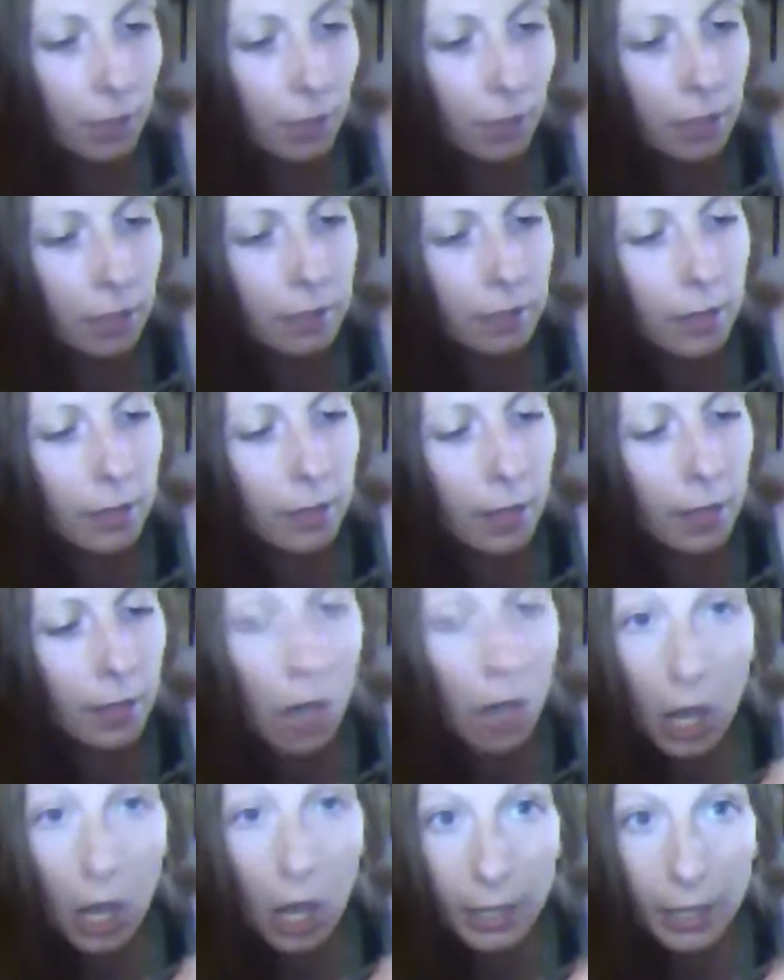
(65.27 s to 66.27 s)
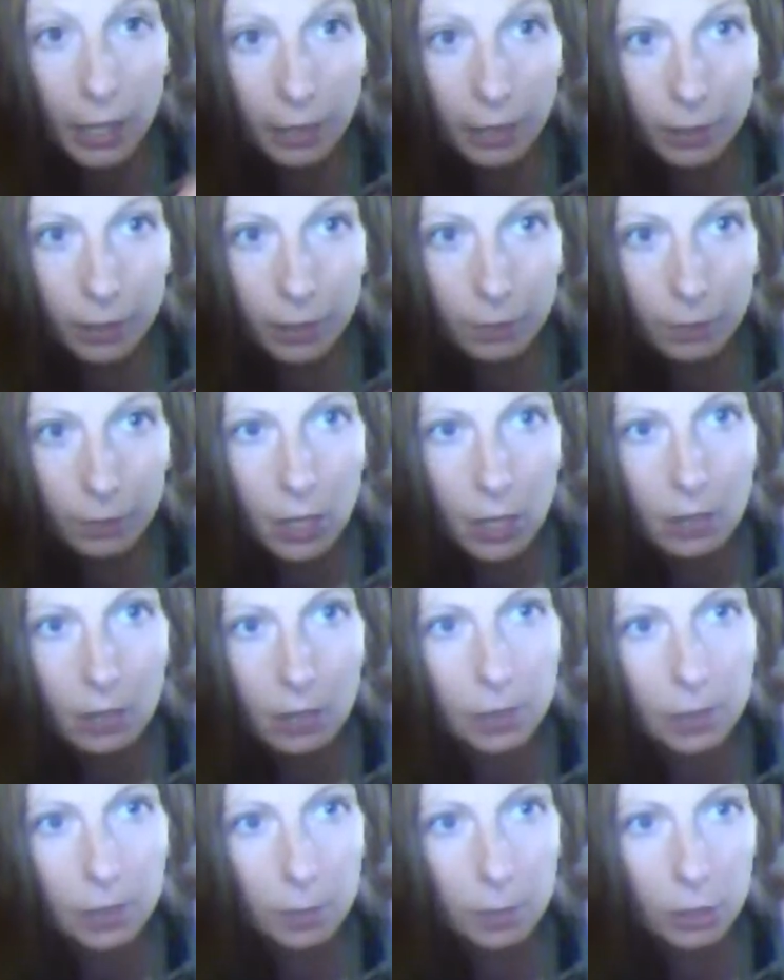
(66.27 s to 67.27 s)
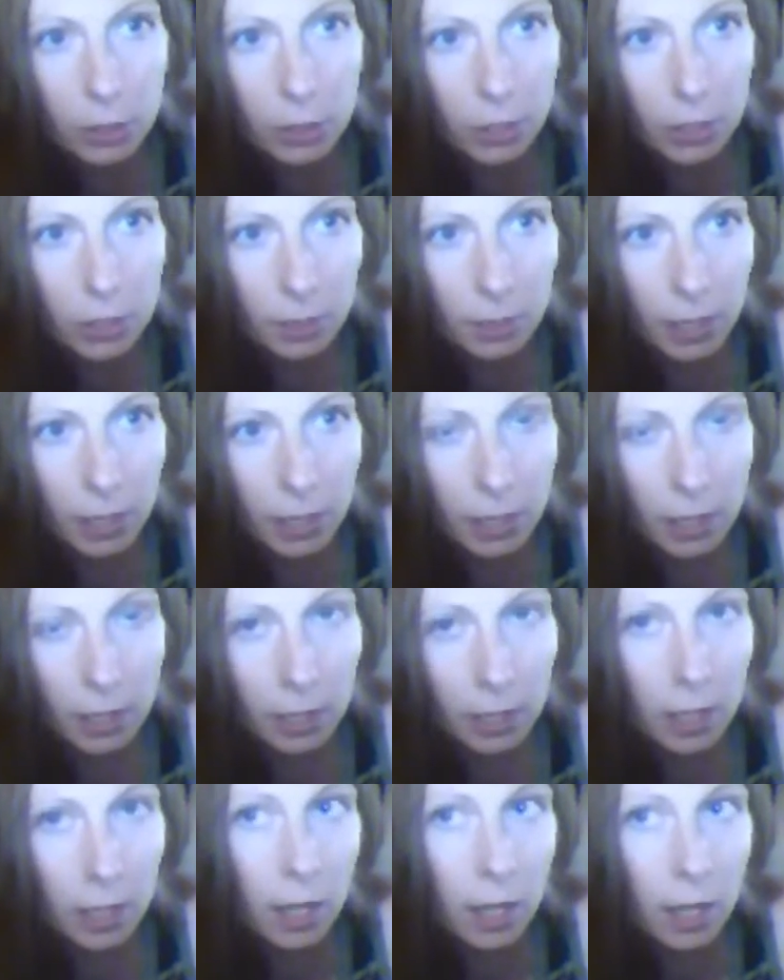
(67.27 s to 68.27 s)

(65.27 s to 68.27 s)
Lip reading: It's hot here. Summer's just begun.